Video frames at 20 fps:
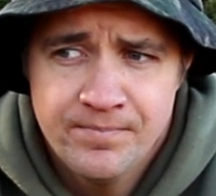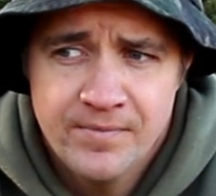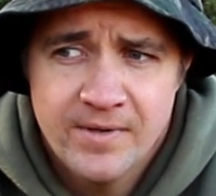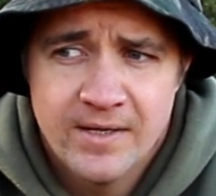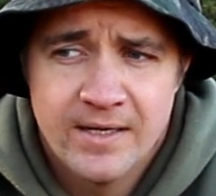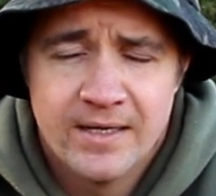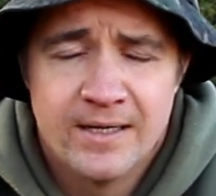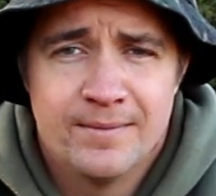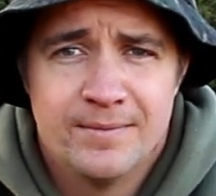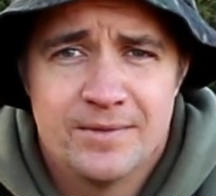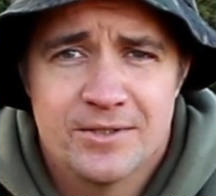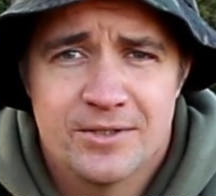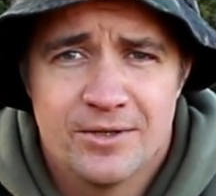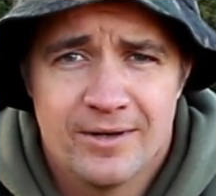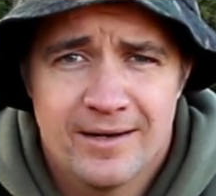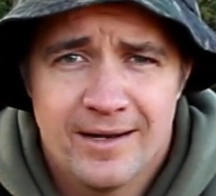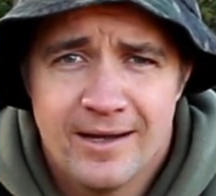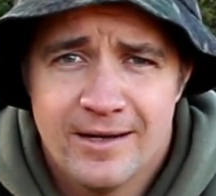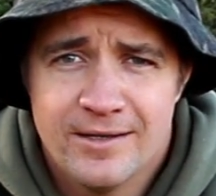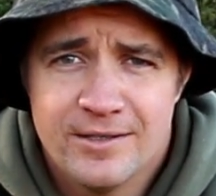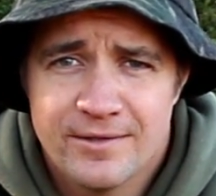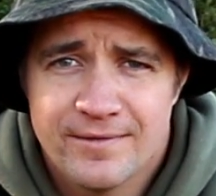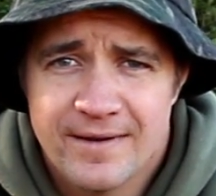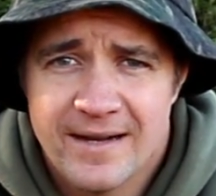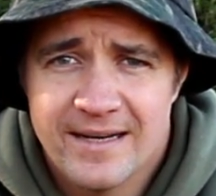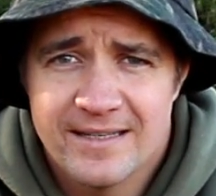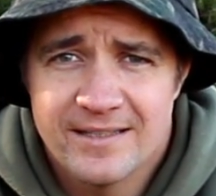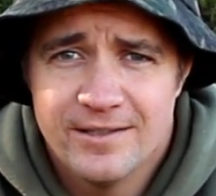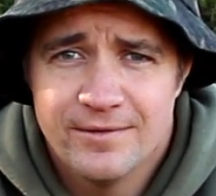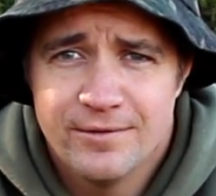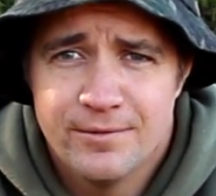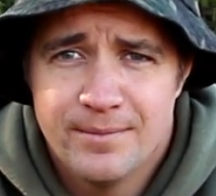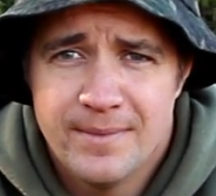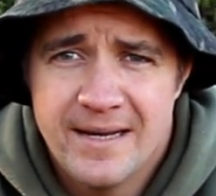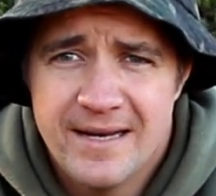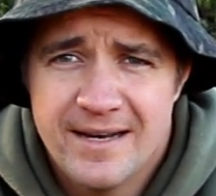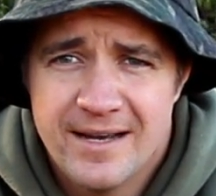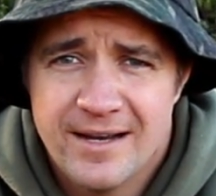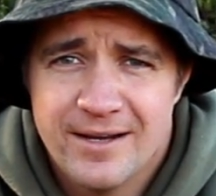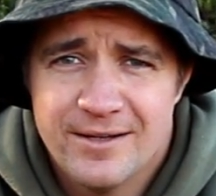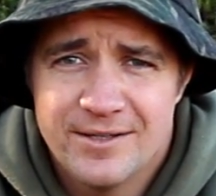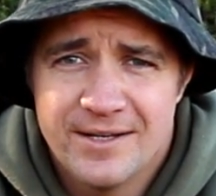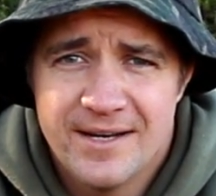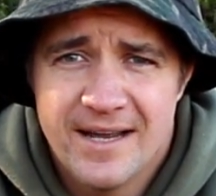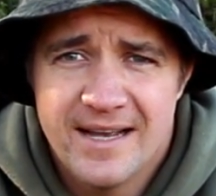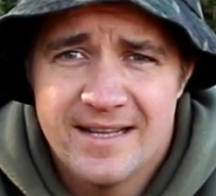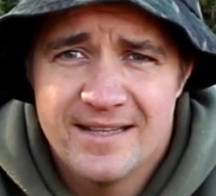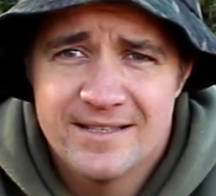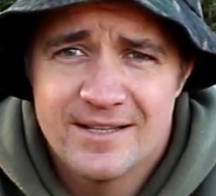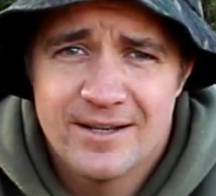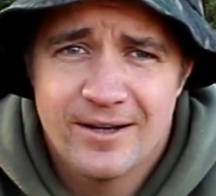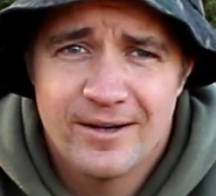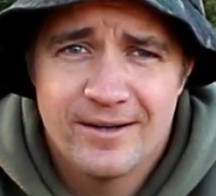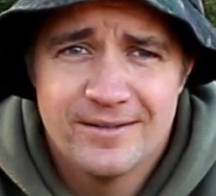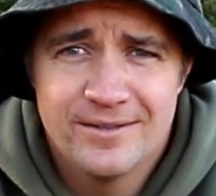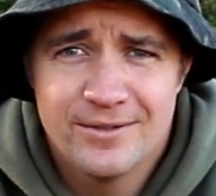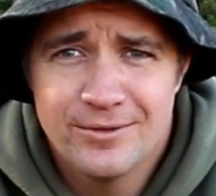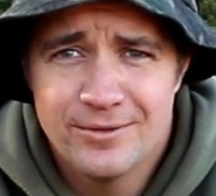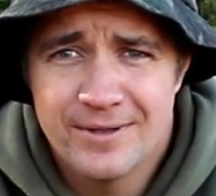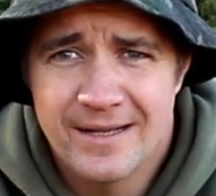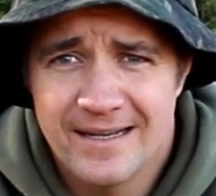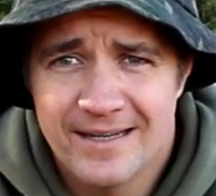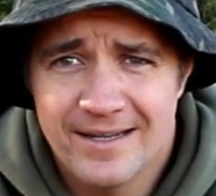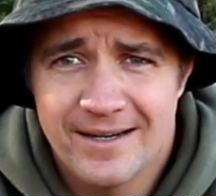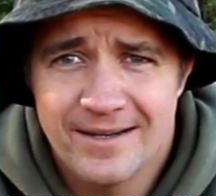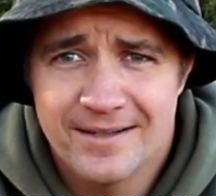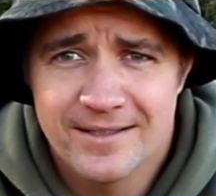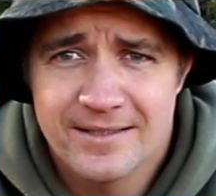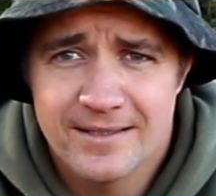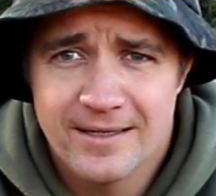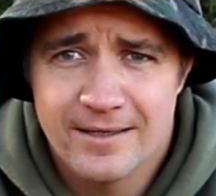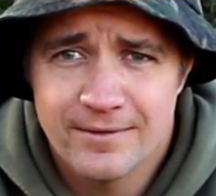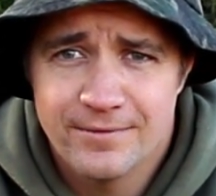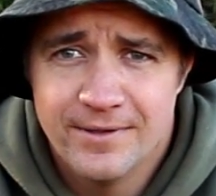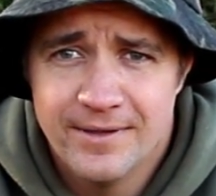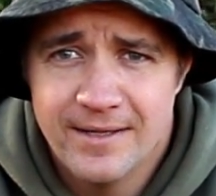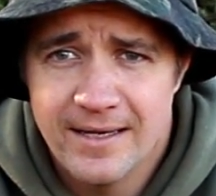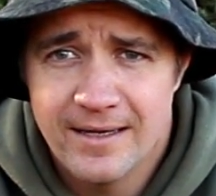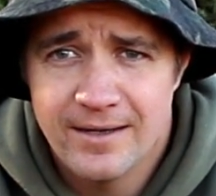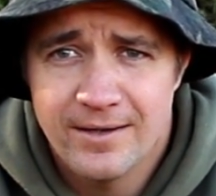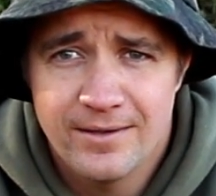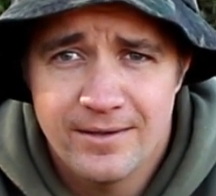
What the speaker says: It's got loads of active aminos and enzymes, all that kind of stuff in there,